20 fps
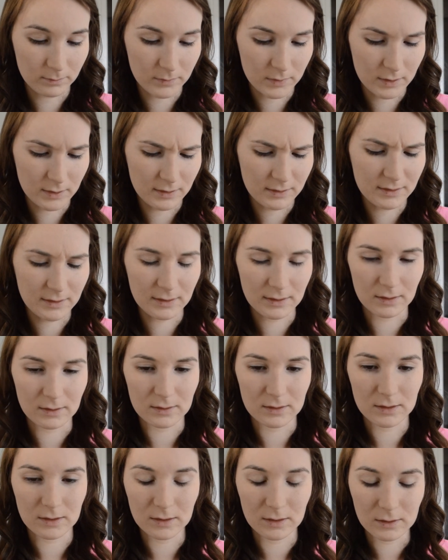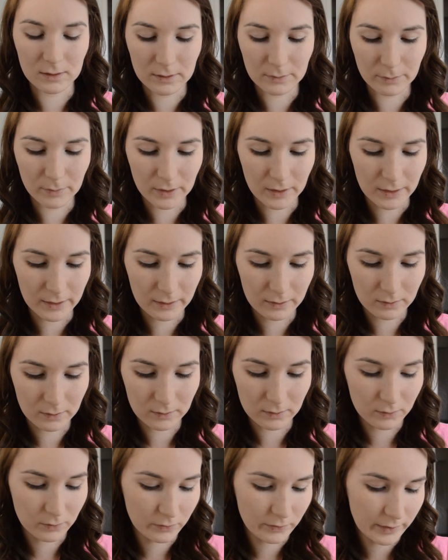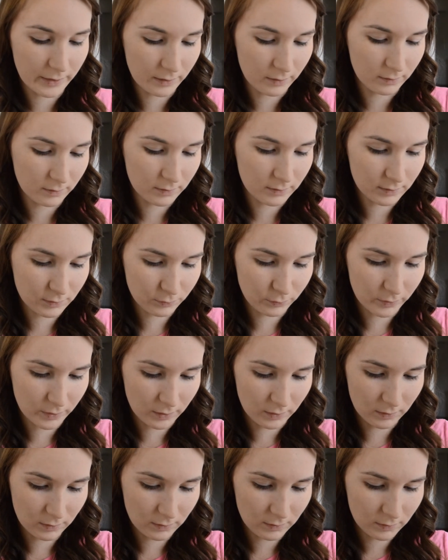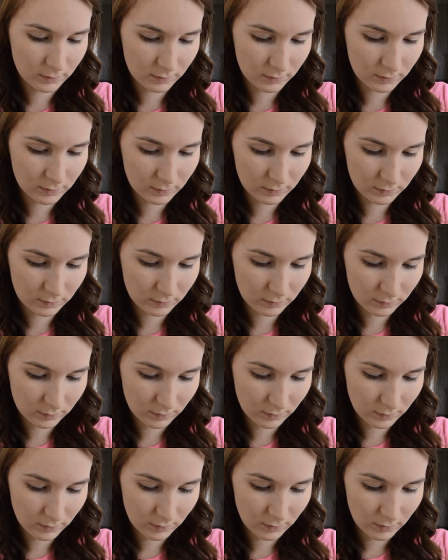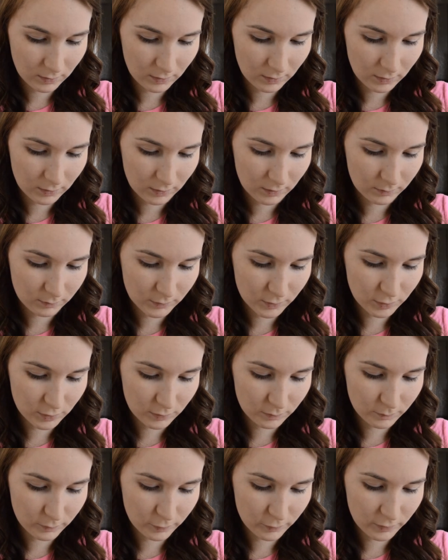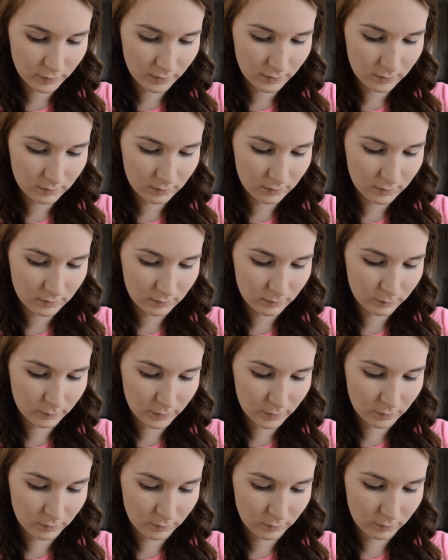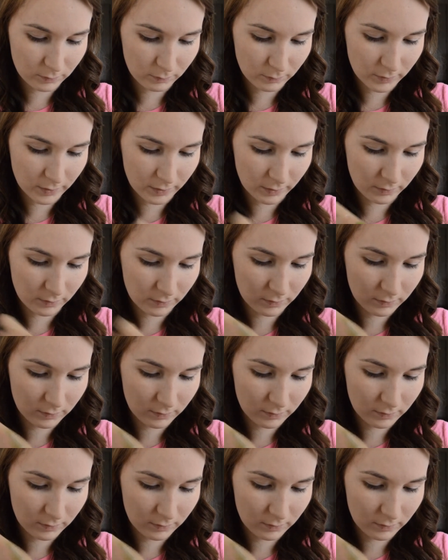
CC concealer by L'Oreal as well. I'm just putting a little bit on my